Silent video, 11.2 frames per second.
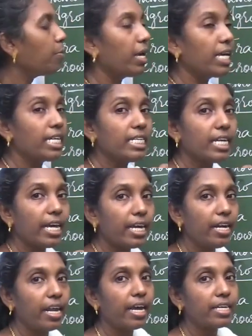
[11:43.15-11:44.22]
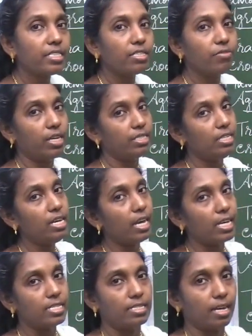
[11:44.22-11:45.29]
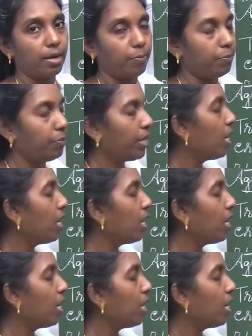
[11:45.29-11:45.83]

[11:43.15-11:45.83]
make it inactivate the enzyme.